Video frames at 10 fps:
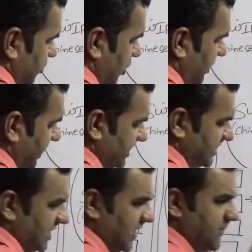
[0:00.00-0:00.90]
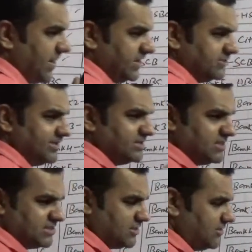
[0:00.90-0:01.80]
for Treasury Management
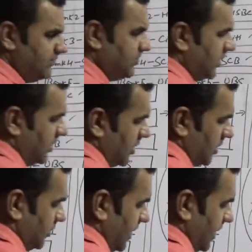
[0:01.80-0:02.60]
System. You